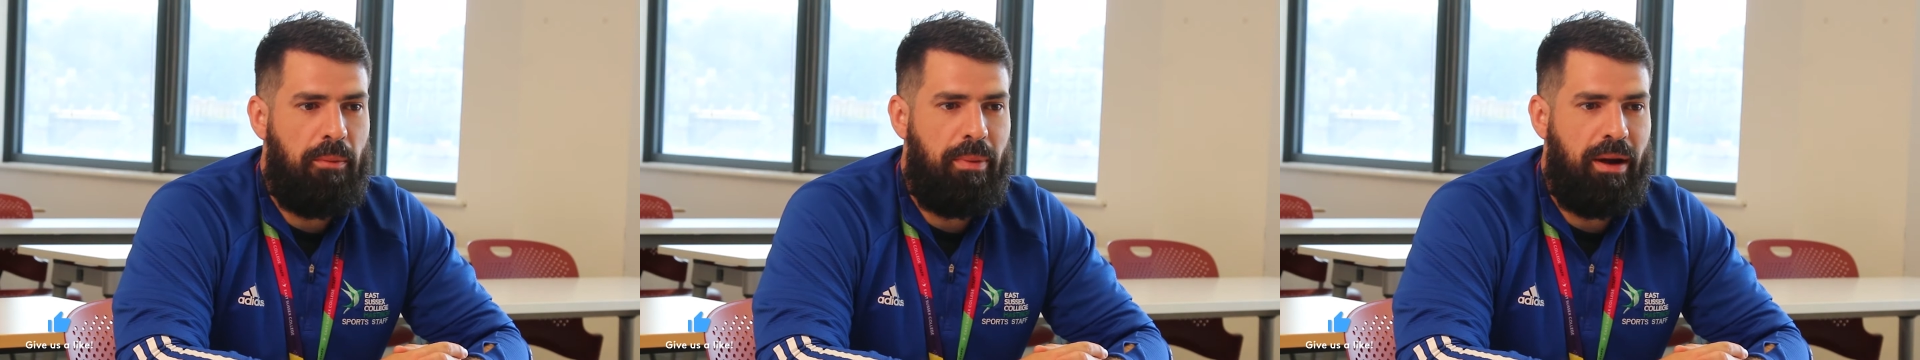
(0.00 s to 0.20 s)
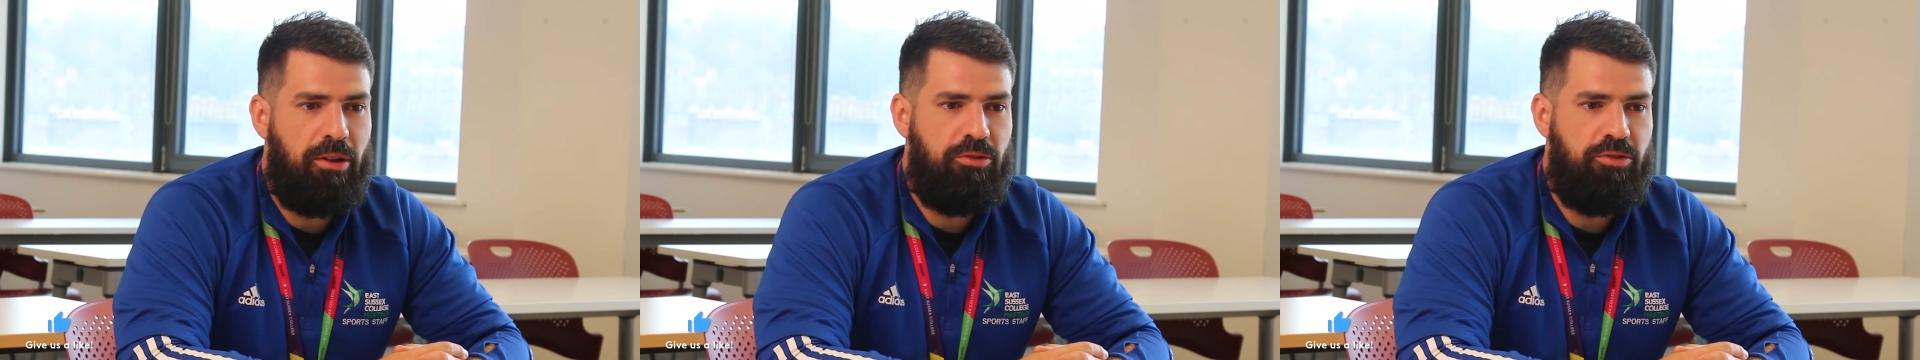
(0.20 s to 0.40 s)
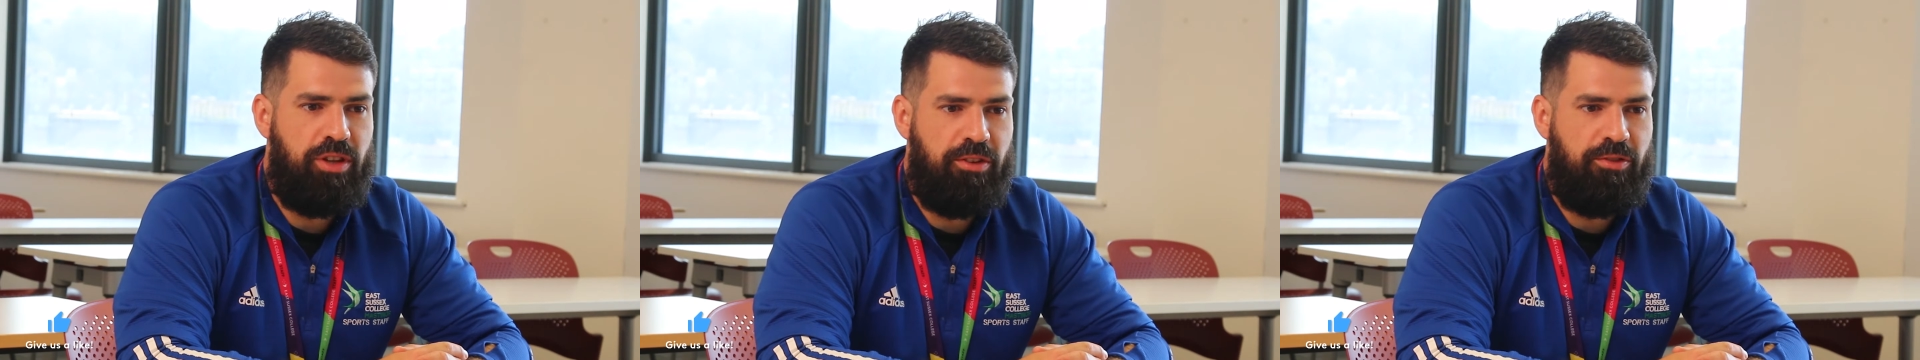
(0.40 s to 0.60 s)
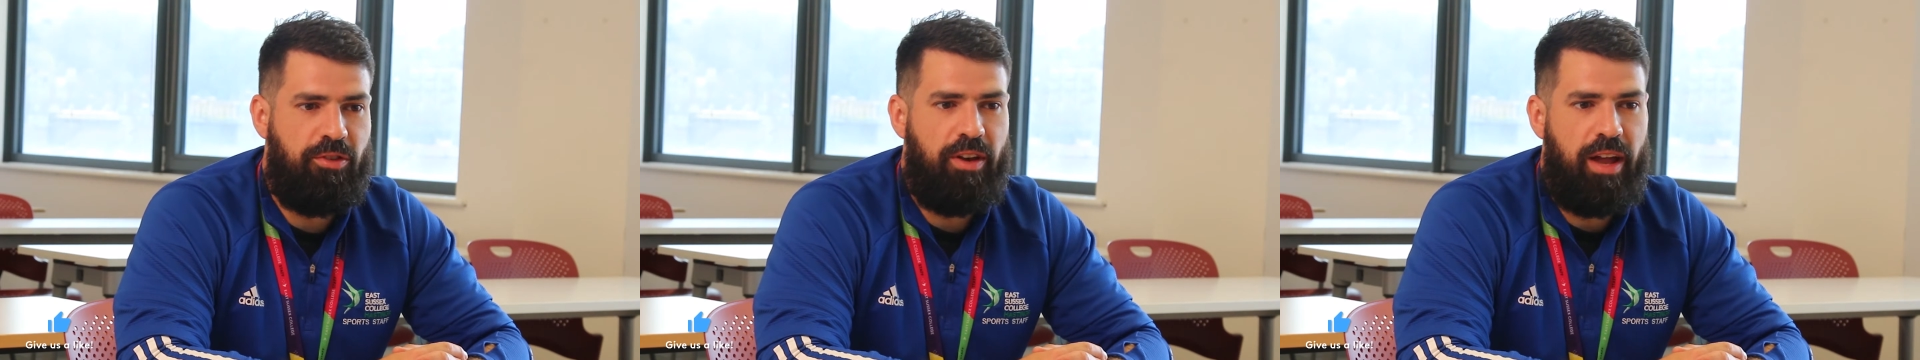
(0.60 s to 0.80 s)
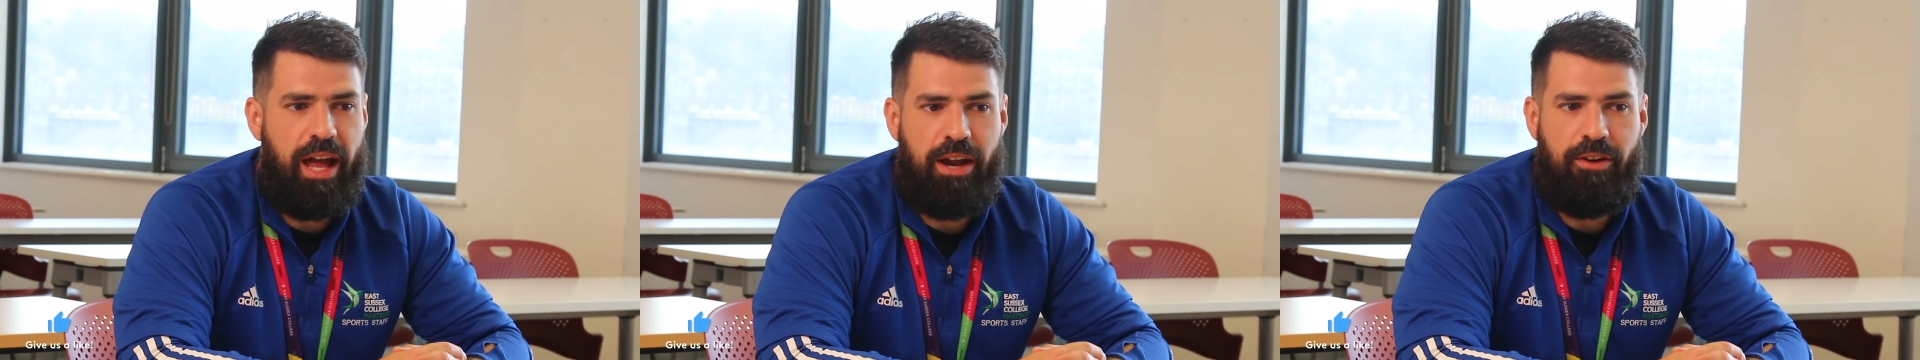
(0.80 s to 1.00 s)
about
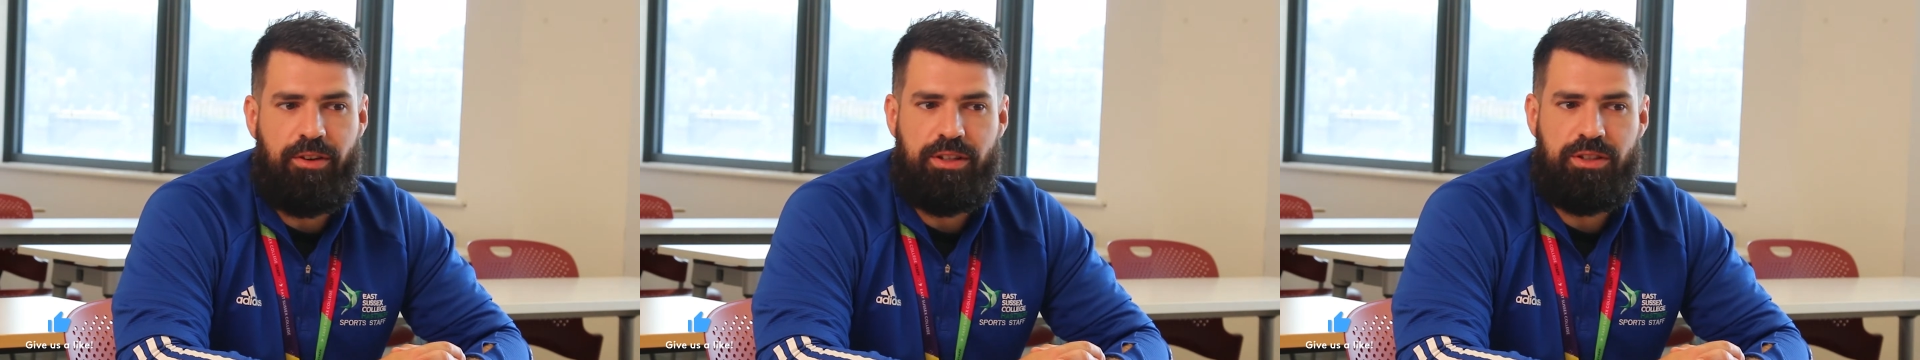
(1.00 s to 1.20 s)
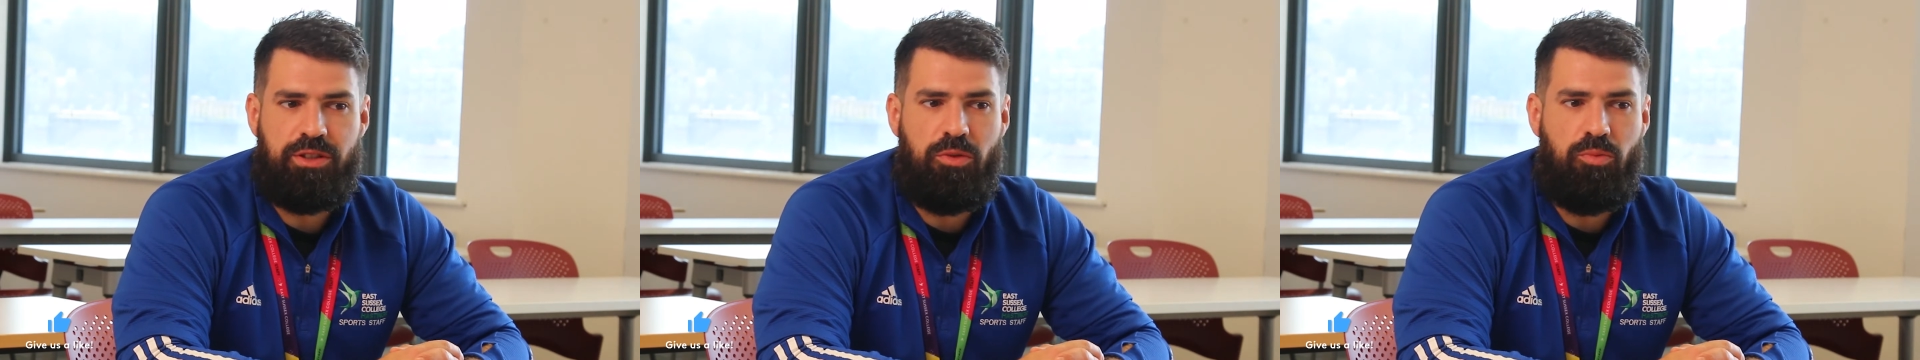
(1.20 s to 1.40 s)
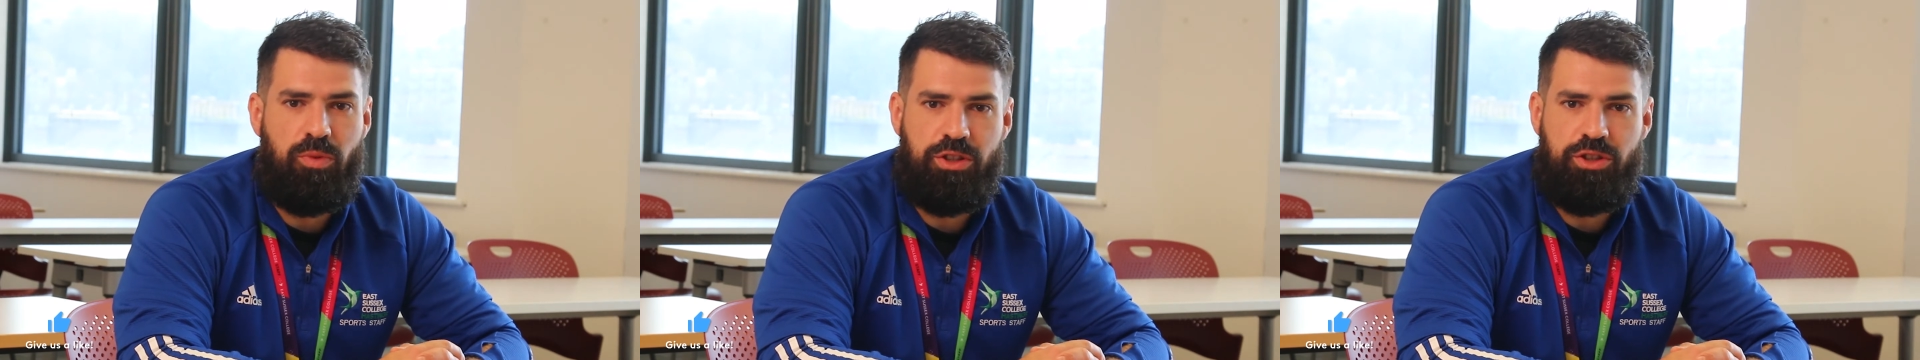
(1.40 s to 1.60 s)
different areas in